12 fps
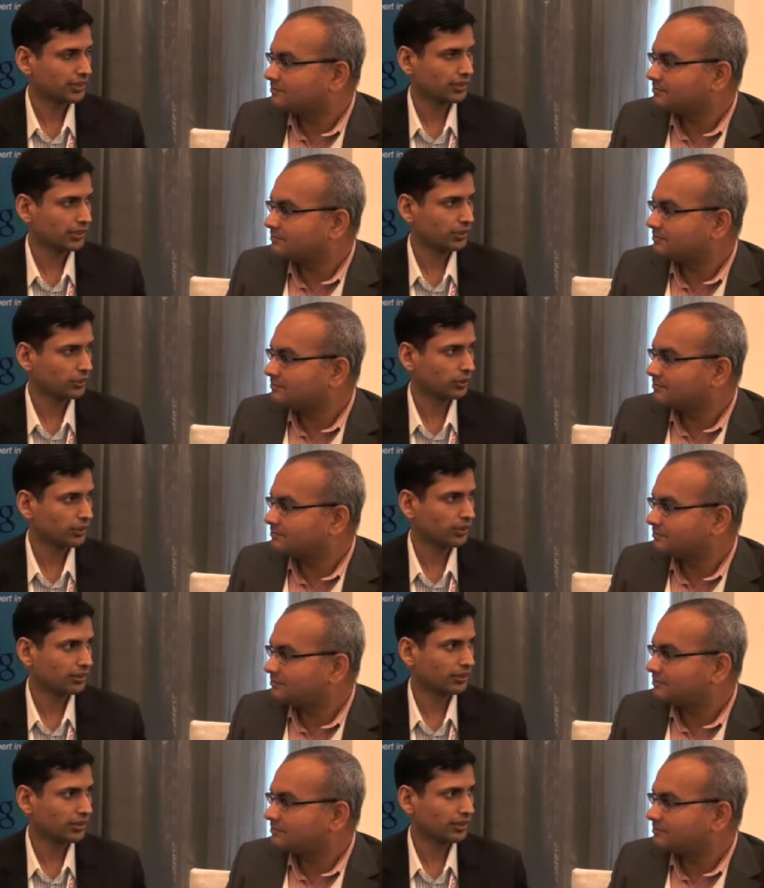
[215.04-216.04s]
Speaker 1: that they're
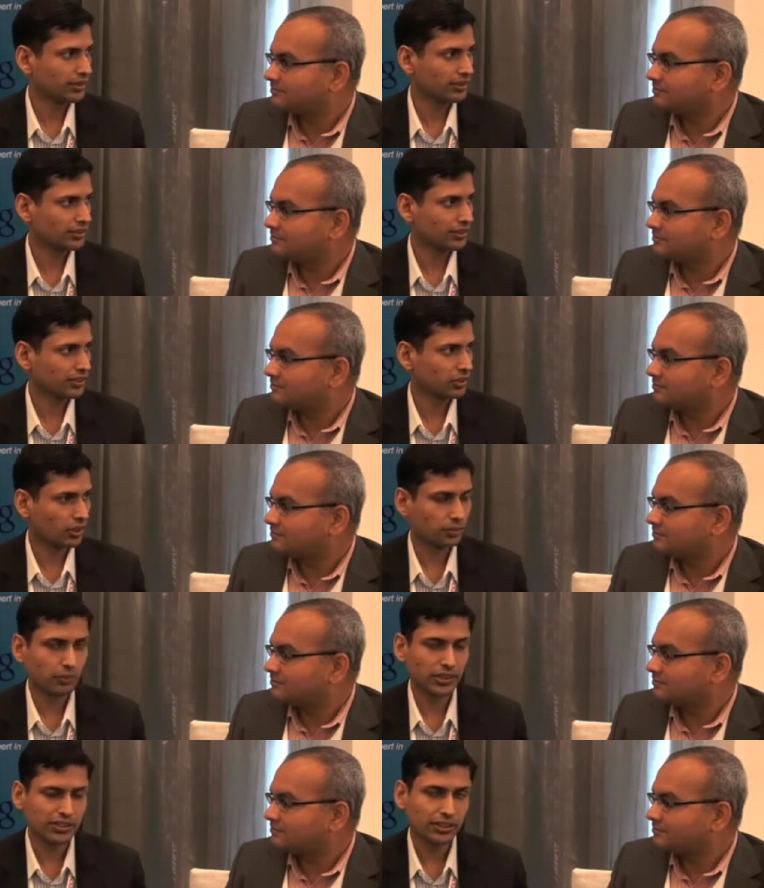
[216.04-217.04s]
doing is uh, not
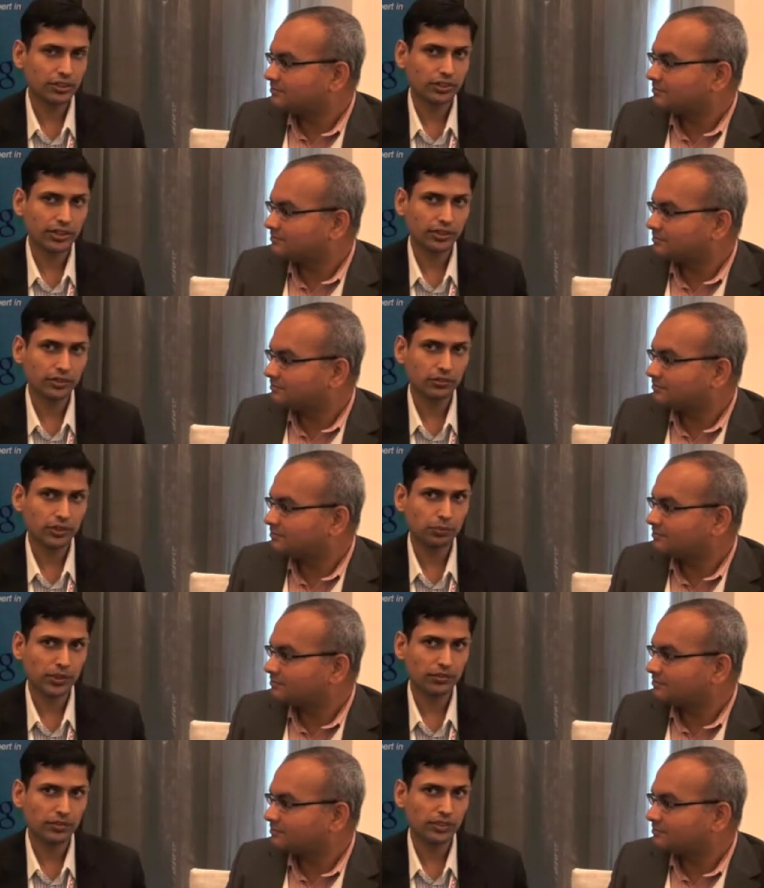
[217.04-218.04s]
breaching on any of the
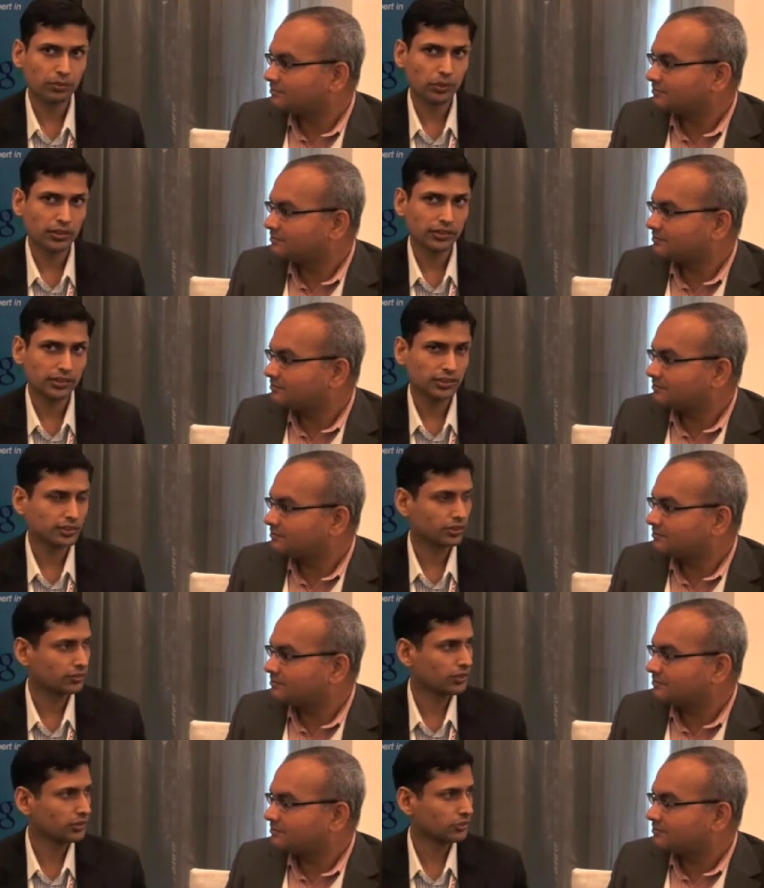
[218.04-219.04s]
privacy policies
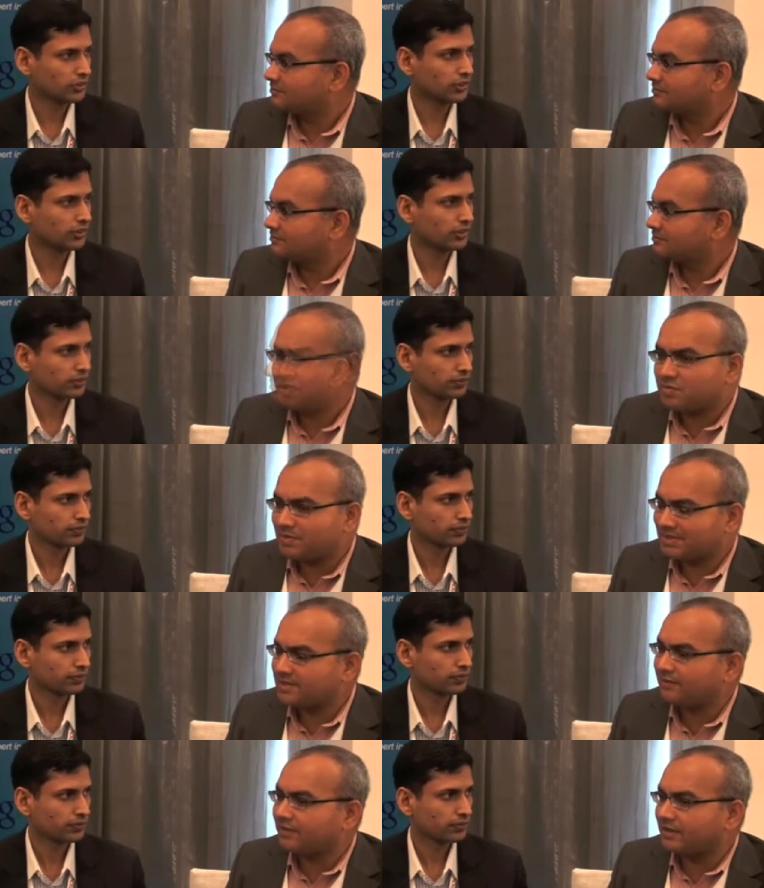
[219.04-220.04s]
of the user.
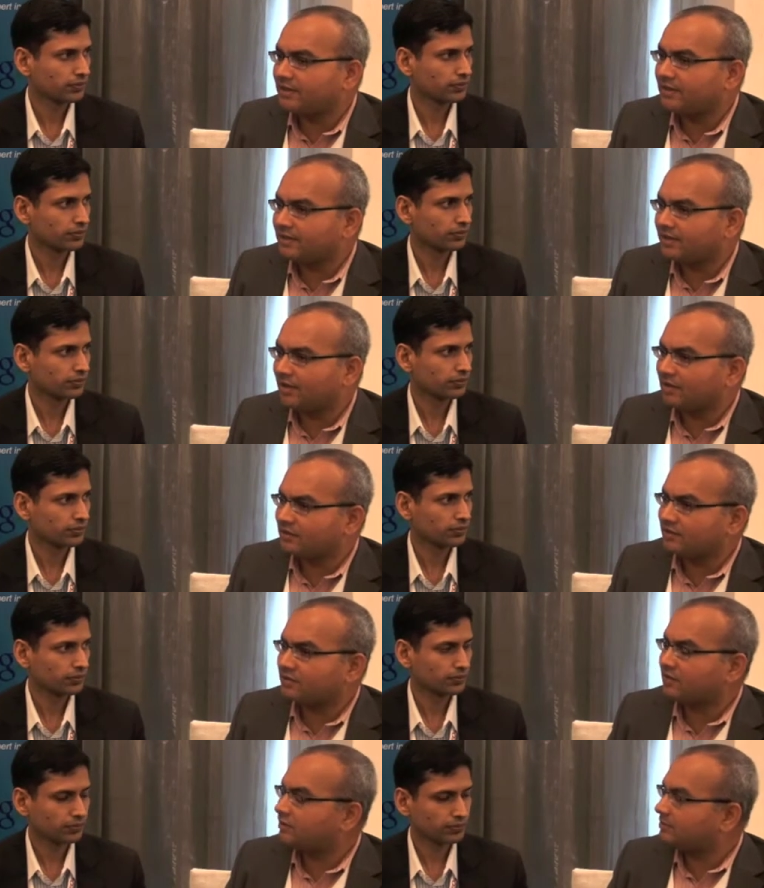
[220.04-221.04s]
Speaker 2: Specifically on the
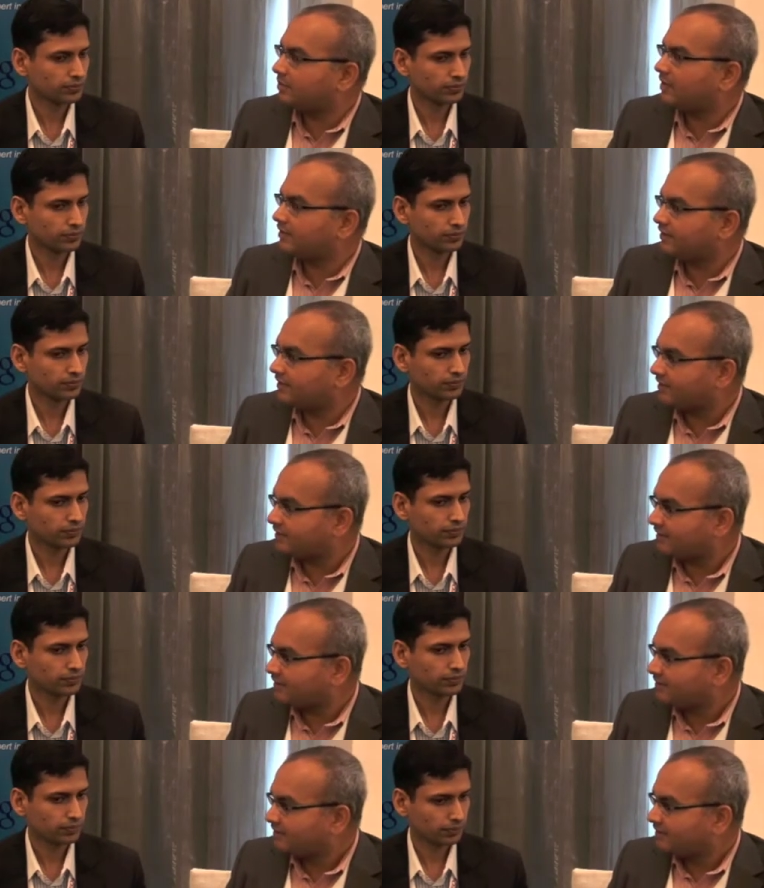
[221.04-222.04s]
third party
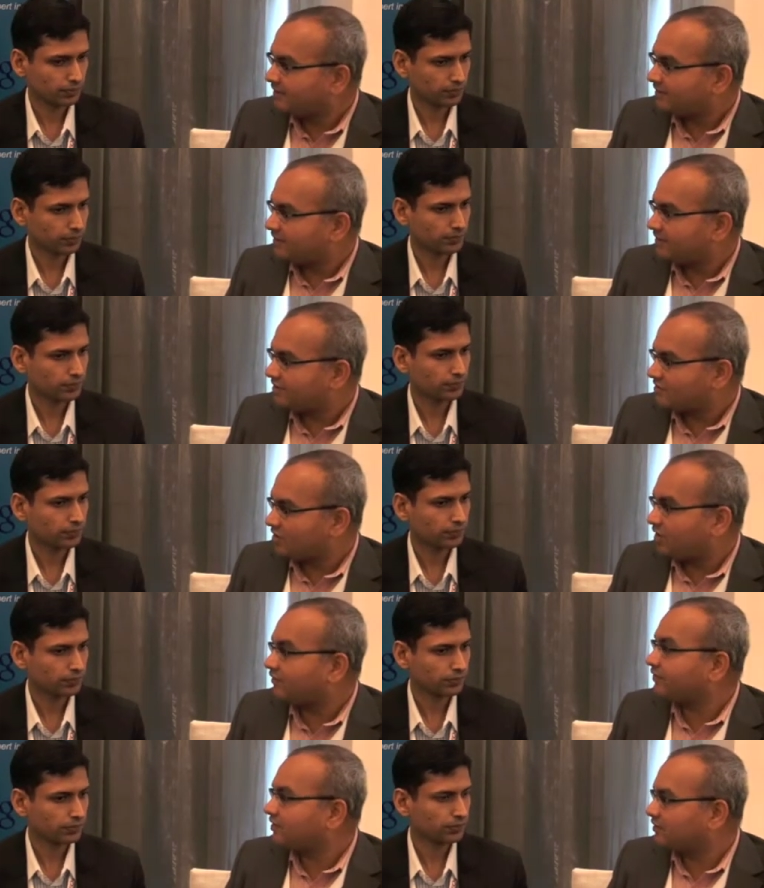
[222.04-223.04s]
data, there is a lot
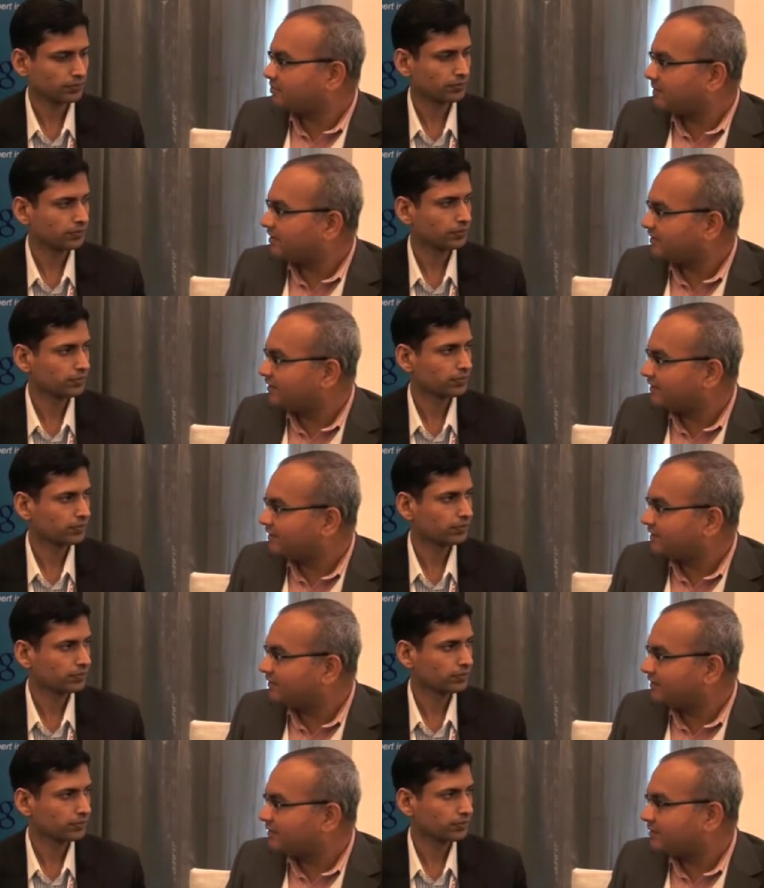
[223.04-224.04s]
of third party data
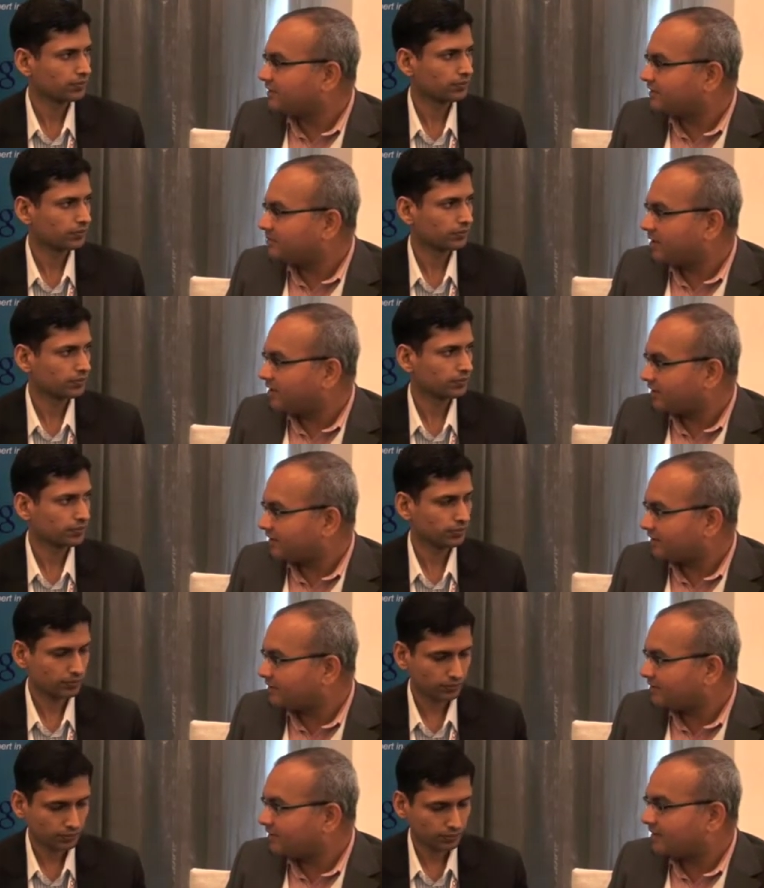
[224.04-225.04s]
available in the market.
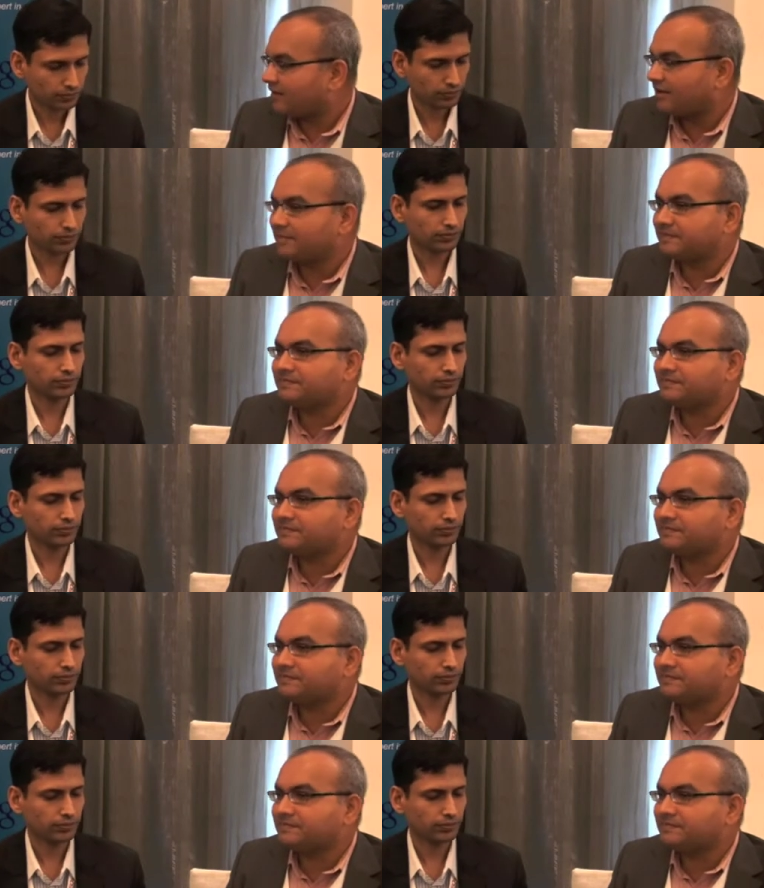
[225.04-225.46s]
Uh,